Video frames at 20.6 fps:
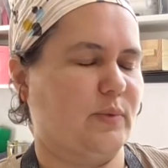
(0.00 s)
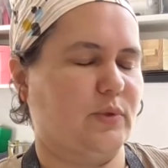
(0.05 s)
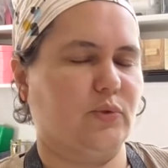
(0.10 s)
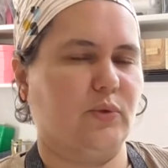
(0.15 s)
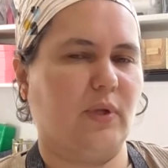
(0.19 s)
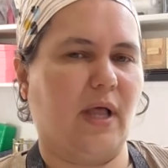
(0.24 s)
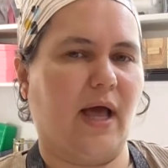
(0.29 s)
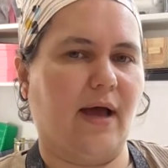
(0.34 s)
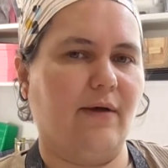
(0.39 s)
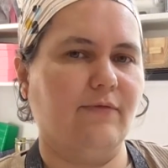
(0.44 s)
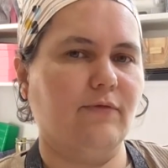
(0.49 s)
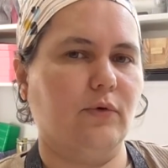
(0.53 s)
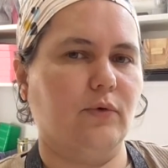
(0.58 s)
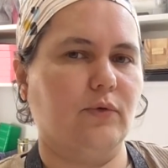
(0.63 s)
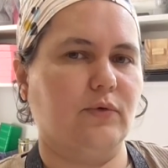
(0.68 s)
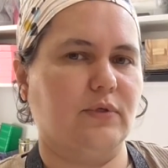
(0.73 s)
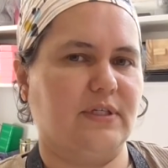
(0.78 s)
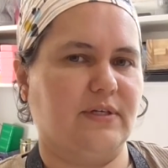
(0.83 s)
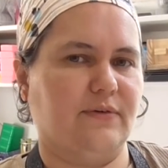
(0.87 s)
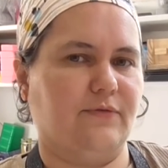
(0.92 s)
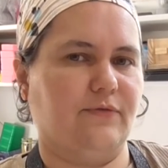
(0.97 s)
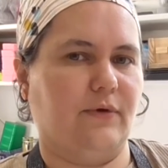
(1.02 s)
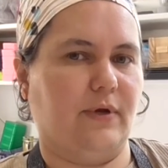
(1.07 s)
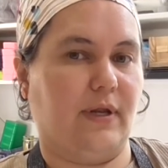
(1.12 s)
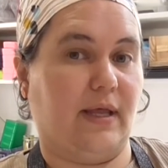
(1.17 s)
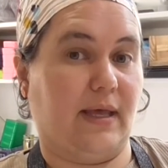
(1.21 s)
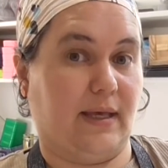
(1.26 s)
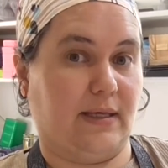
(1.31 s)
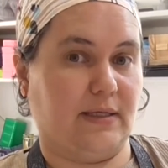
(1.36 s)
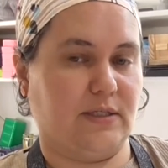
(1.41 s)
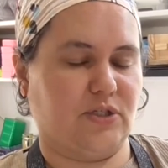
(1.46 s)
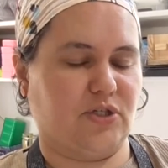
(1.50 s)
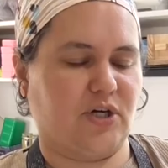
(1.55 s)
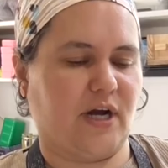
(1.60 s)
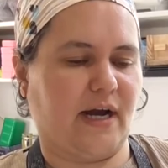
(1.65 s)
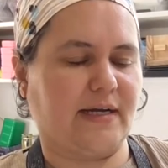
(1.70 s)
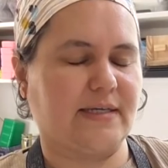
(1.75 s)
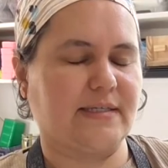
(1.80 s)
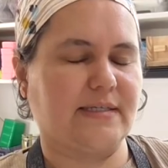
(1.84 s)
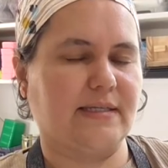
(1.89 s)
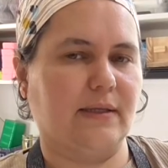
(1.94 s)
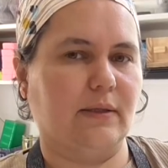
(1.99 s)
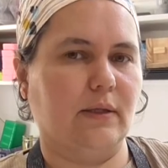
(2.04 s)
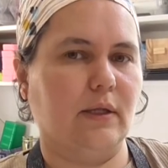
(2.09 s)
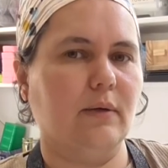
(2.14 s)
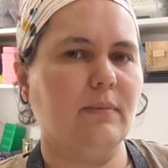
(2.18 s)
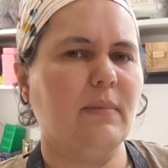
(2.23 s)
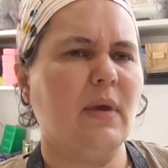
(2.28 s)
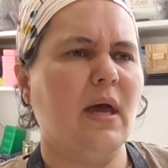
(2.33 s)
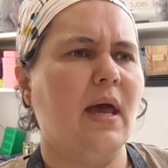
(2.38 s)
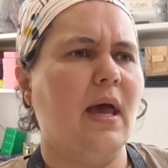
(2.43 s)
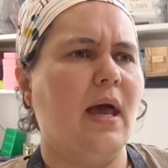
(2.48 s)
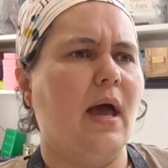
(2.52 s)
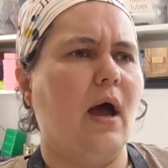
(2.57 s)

which will have all different extracts in them.